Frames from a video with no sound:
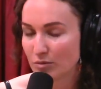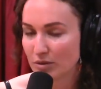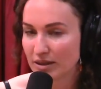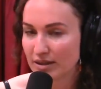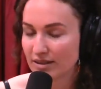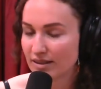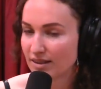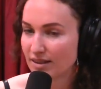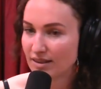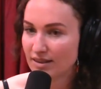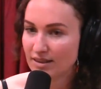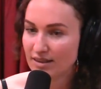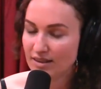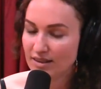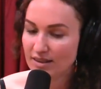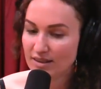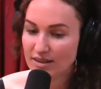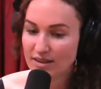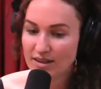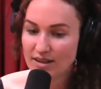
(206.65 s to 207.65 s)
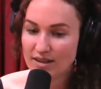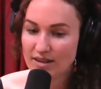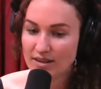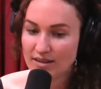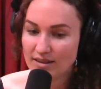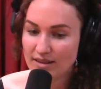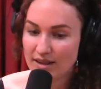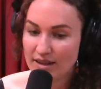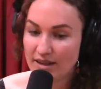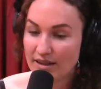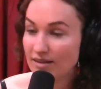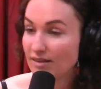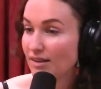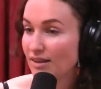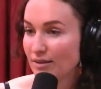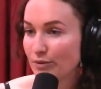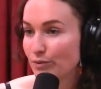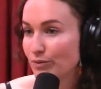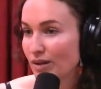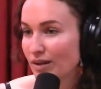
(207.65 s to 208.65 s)
but. It,
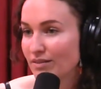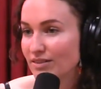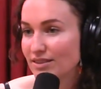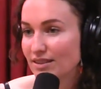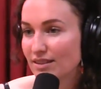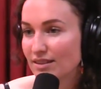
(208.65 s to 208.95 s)
it, but did you saying,